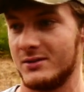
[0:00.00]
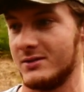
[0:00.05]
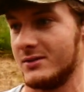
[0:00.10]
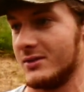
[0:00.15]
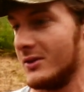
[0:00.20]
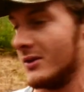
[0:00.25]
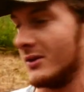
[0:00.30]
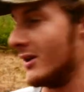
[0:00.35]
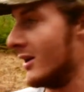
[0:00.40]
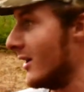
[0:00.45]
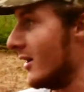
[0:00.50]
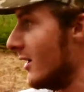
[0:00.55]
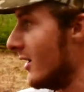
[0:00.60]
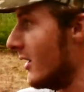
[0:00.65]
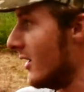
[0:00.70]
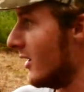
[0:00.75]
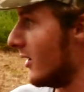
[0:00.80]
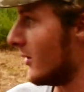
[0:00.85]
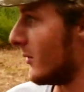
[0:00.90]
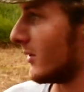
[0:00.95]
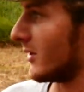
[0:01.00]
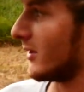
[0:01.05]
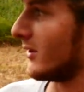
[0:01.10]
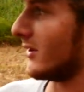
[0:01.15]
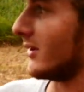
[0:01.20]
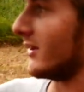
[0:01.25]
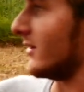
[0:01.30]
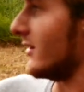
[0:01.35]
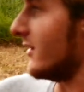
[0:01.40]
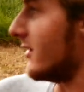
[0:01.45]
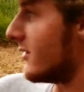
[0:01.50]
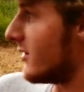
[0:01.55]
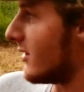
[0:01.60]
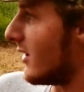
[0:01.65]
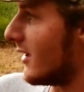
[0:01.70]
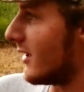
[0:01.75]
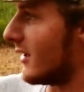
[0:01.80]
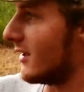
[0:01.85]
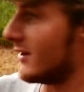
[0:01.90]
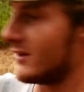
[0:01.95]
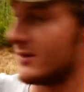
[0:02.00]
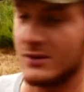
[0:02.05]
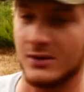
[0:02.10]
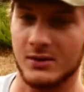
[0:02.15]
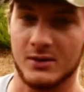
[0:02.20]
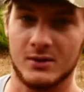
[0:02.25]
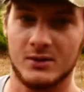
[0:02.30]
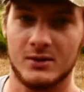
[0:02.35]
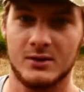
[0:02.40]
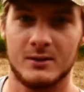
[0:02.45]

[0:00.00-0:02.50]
So we're going to at least try to get the